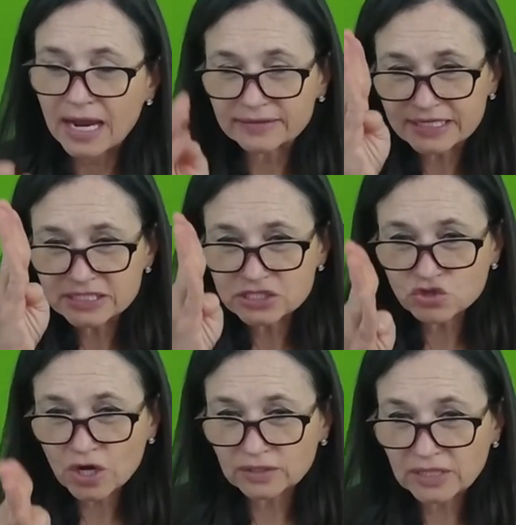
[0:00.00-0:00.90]
I like to
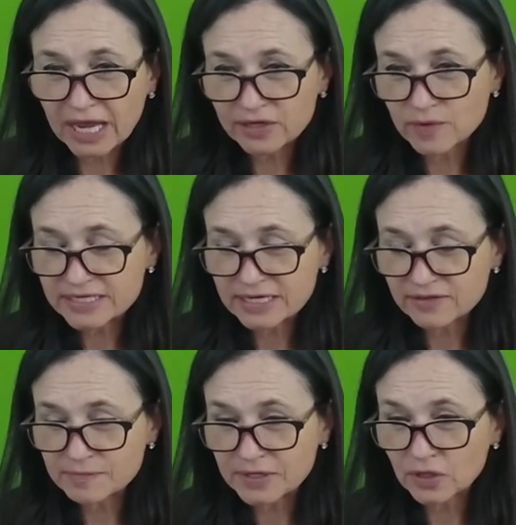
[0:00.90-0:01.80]
draw a line right
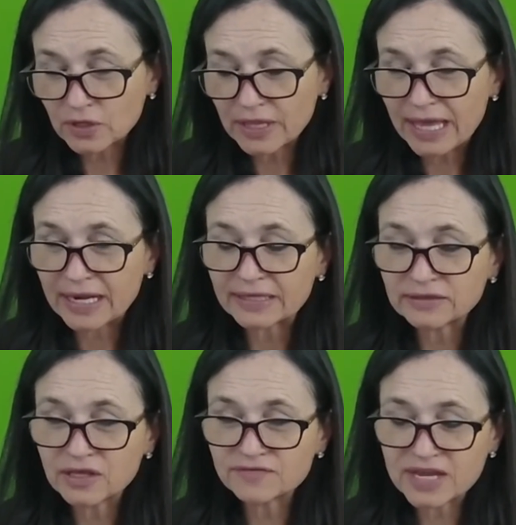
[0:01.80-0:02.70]
down the middle, and I
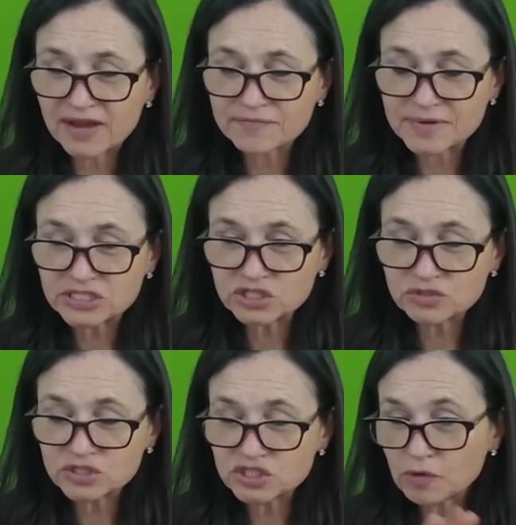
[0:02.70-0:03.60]
love to have my
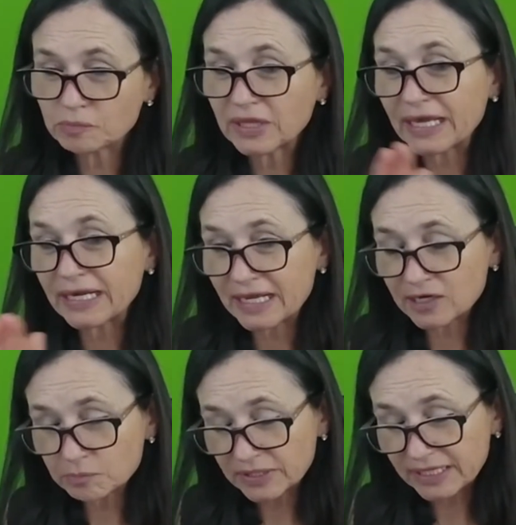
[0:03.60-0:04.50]
students do a plan A
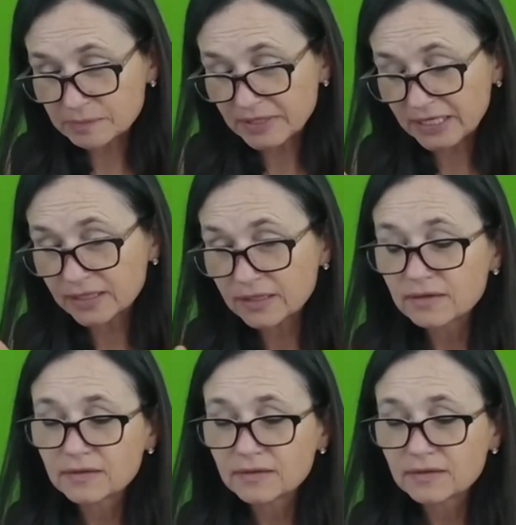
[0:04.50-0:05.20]
and a plan B.